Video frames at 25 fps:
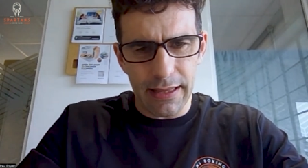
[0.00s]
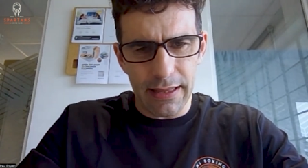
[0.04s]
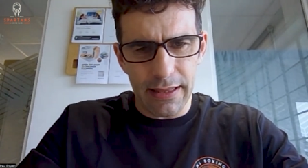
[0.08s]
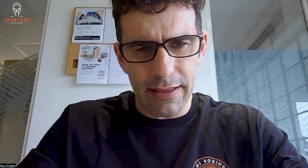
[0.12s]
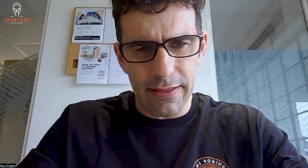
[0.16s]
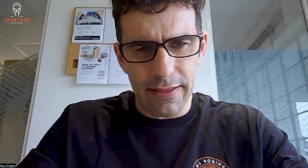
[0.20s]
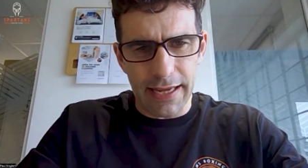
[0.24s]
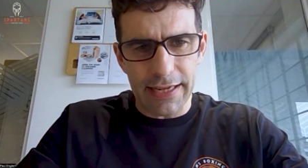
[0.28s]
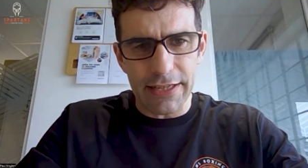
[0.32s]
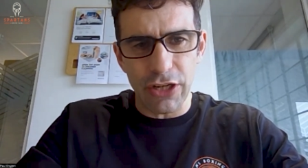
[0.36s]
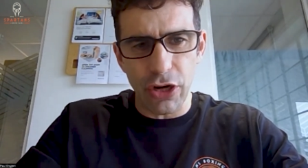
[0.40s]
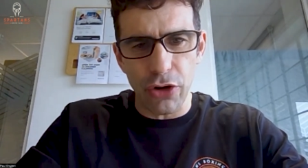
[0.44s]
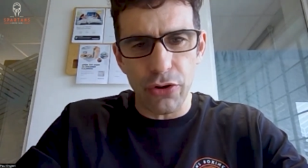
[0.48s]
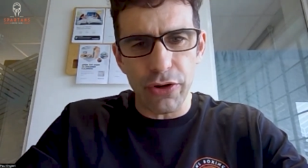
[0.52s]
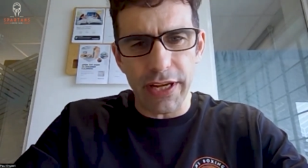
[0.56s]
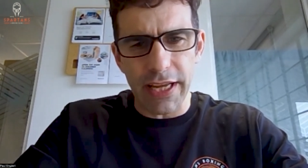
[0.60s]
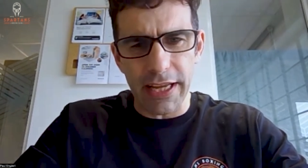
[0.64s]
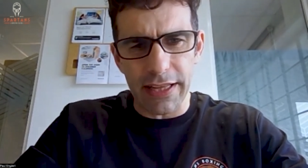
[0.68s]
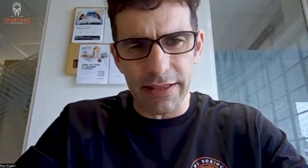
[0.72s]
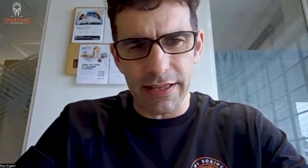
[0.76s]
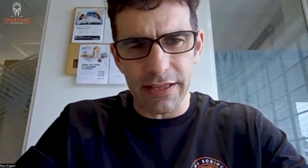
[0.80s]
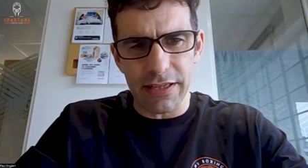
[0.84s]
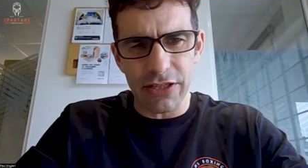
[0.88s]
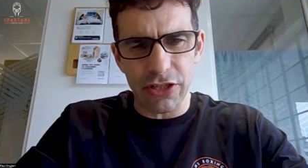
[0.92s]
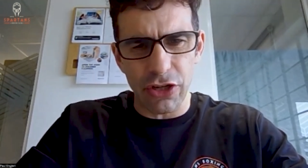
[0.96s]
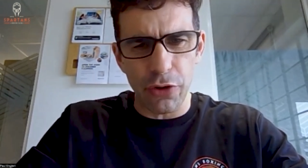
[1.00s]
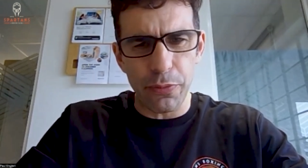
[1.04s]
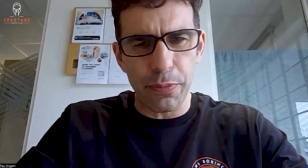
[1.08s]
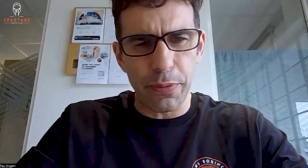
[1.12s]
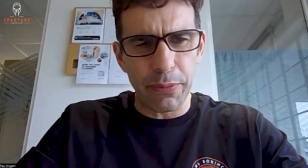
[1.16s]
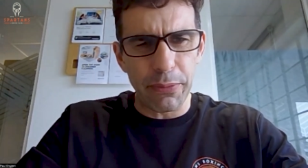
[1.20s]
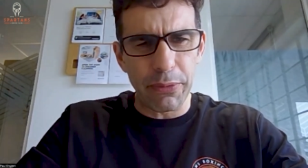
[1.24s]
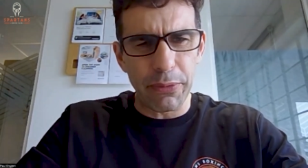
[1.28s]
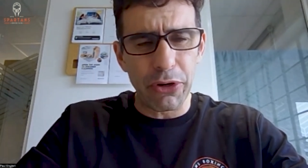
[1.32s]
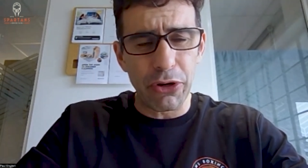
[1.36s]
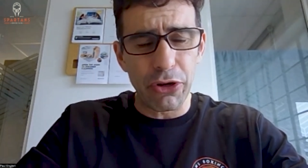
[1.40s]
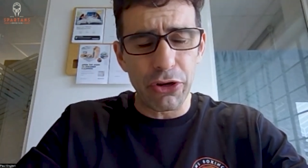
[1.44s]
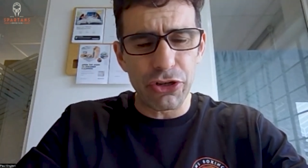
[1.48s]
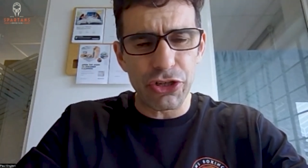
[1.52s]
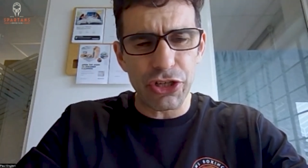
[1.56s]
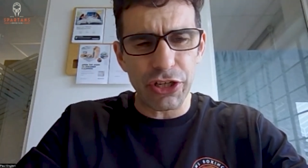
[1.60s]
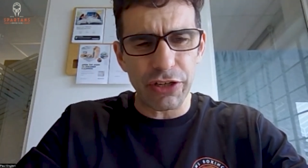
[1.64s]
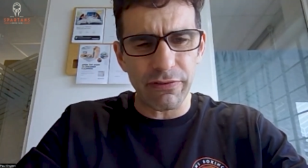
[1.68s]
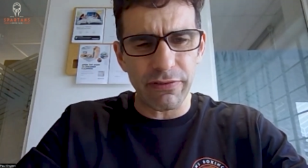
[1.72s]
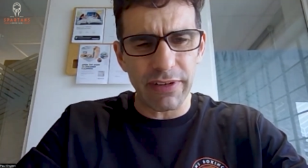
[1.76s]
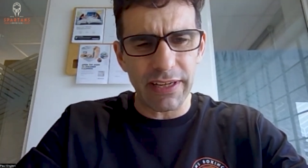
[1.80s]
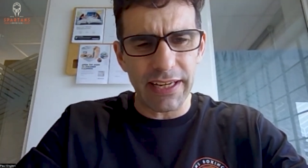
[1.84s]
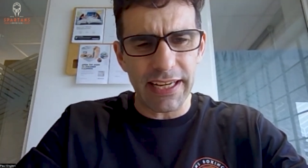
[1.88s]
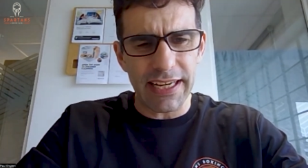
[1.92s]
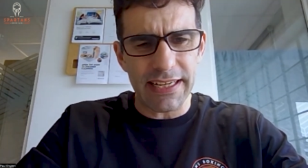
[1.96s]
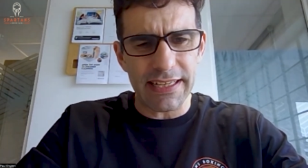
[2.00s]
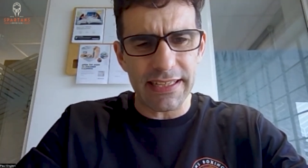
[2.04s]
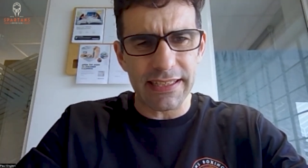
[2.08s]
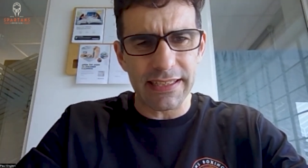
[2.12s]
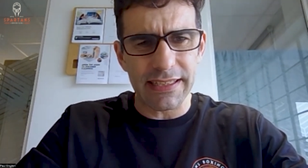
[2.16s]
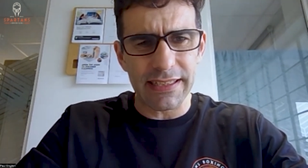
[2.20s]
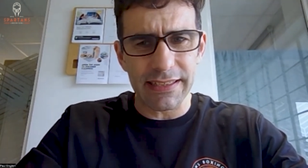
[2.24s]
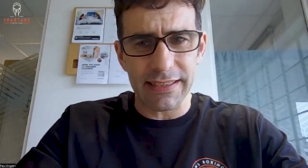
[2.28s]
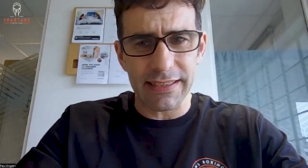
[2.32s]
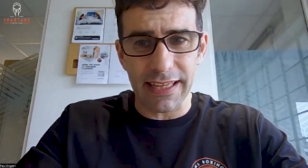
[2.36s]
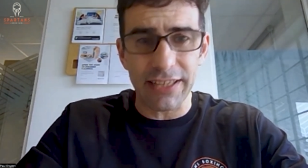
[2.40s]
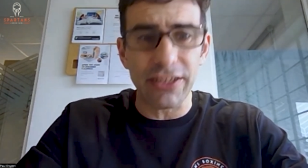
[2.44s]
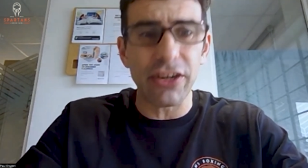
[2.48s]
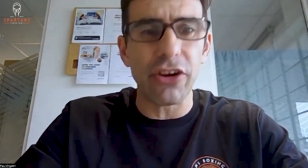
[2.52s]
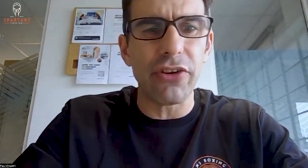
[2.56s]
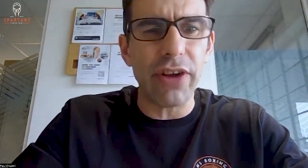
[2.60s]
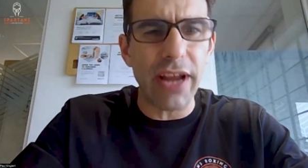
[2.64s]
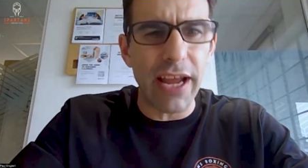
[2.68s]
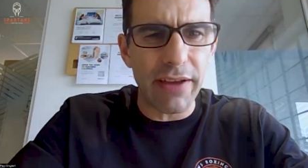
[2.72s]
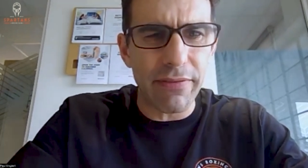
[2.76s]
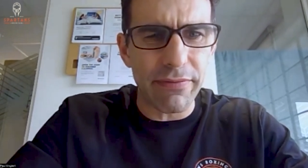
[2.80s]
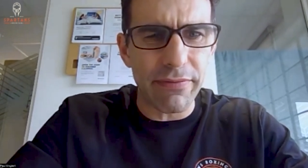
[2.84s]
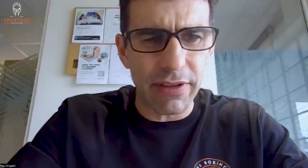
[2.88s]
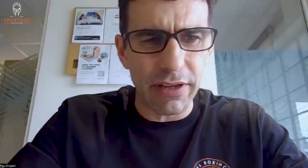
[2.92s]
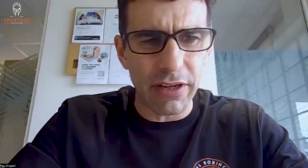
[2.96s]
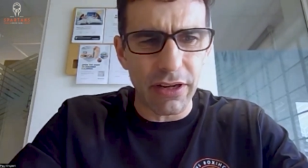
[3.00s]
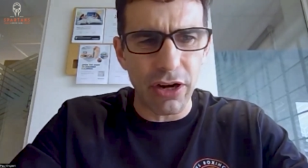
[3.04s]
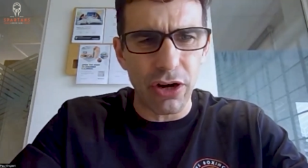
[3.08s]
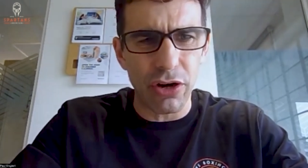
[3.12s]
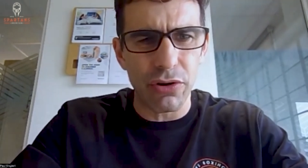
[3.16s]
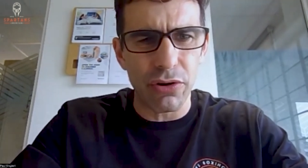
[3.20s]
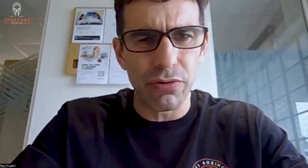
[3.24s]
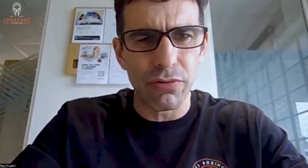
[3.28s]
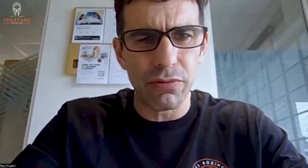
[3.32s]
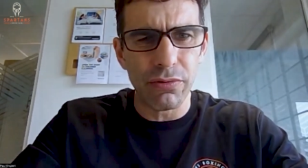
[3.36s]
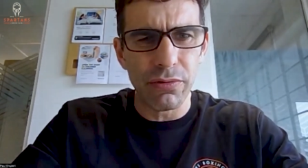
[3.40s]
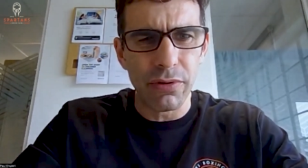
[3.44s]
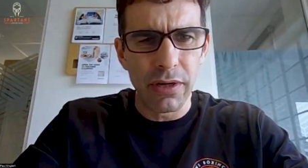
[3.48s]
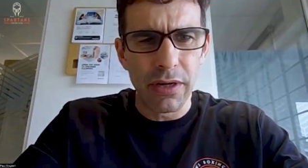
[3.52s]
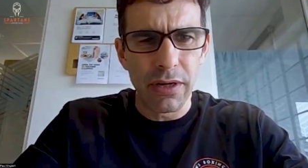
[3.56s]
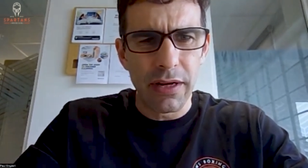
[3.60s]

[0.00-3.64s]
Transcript: they don't get this dopaminergic release. They don't have the goal.